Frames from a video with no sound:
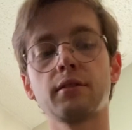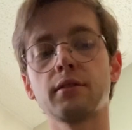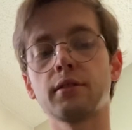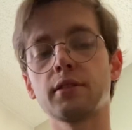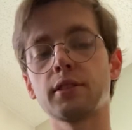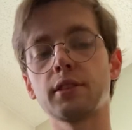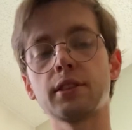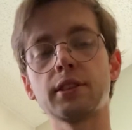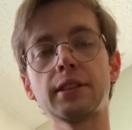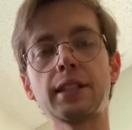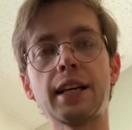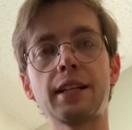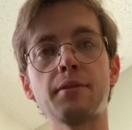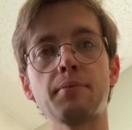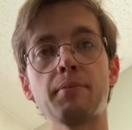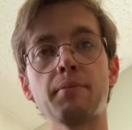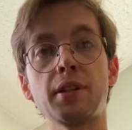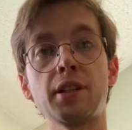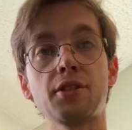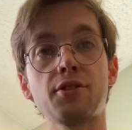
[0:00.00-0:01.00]
this is that
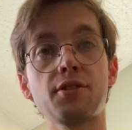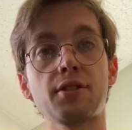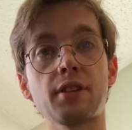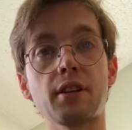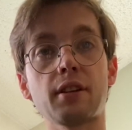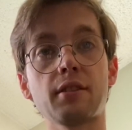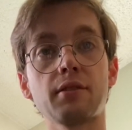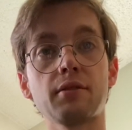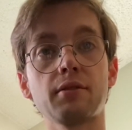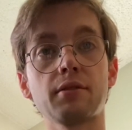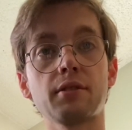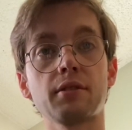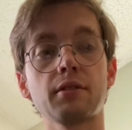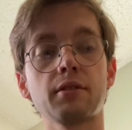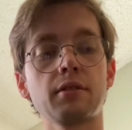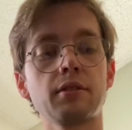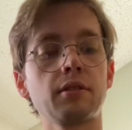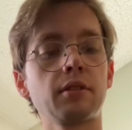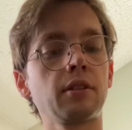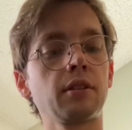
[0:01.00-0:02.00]
diminished sound,
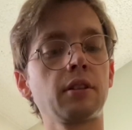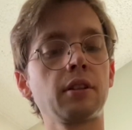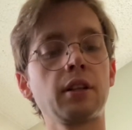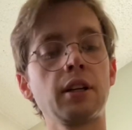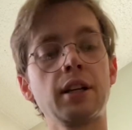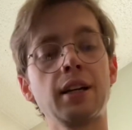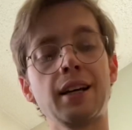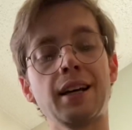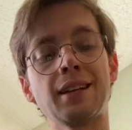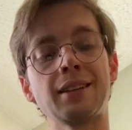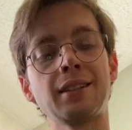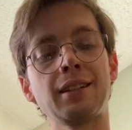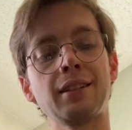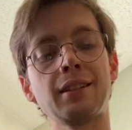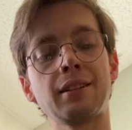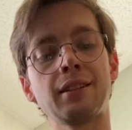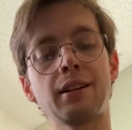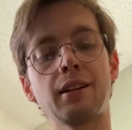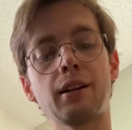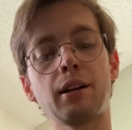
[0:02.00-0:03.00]
and
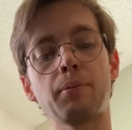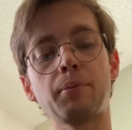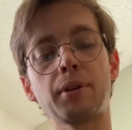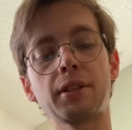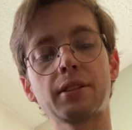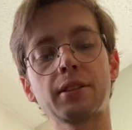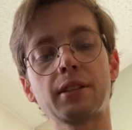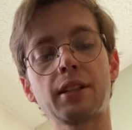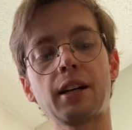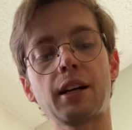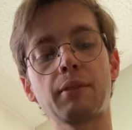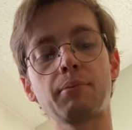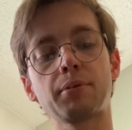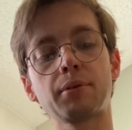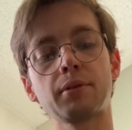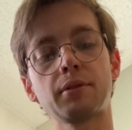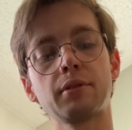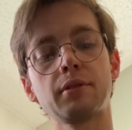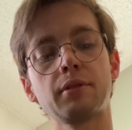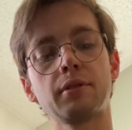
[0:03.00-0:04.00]
then up on top,
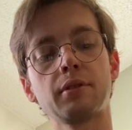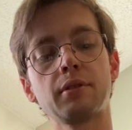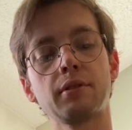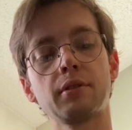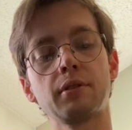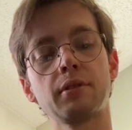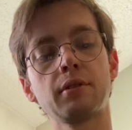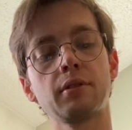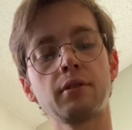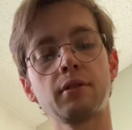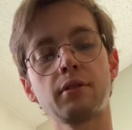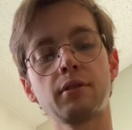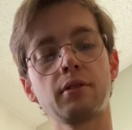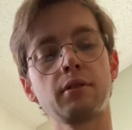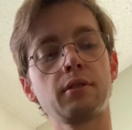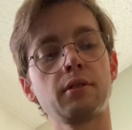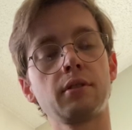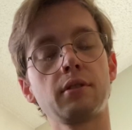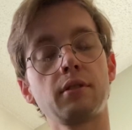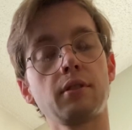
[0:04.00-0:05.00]

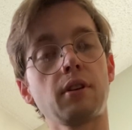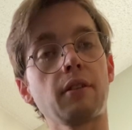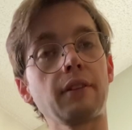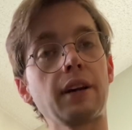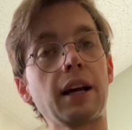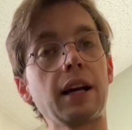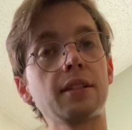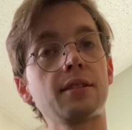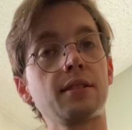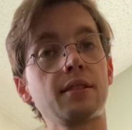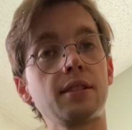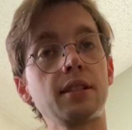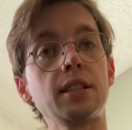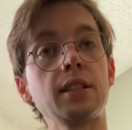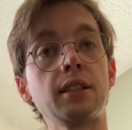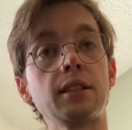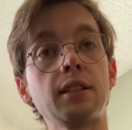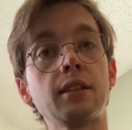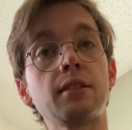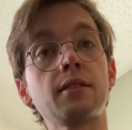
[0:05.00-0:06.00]
I've got
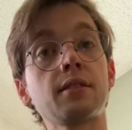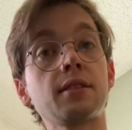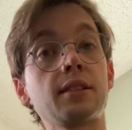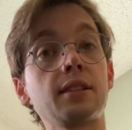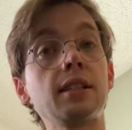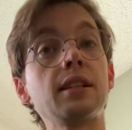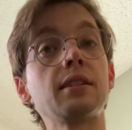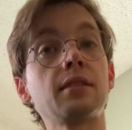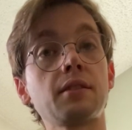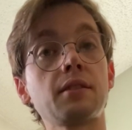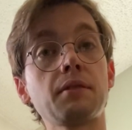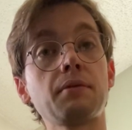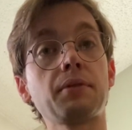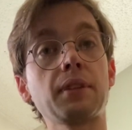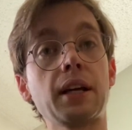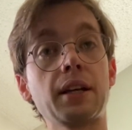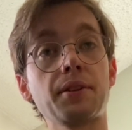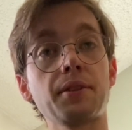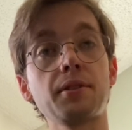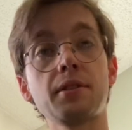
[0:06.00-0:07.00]
C, and C is the
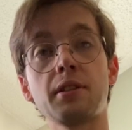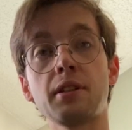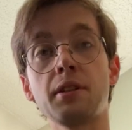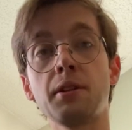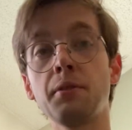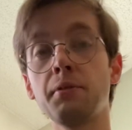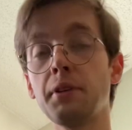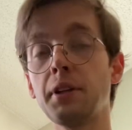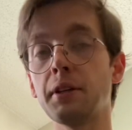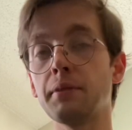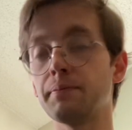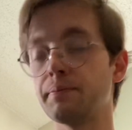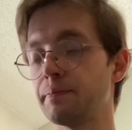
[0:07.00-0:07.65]
flat 13 of E.